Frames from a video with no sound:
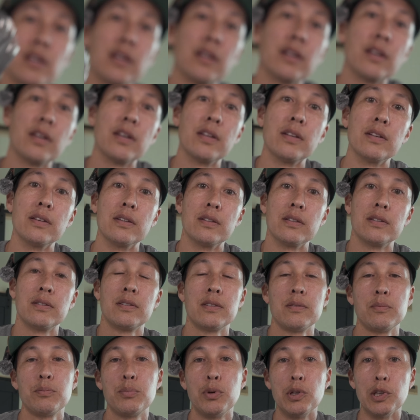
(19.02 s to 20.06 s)
and then
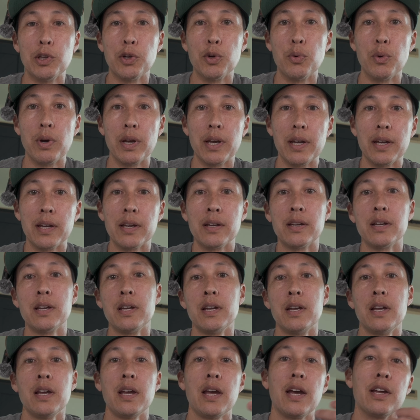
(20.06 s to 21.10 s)
pull it away.
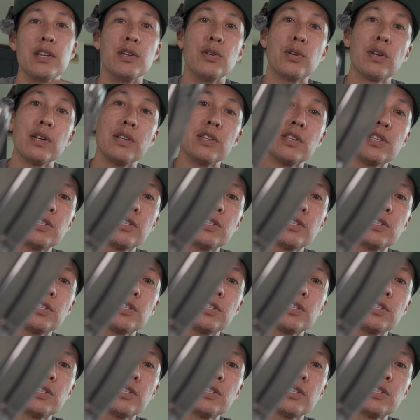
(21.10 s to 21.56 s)
And you can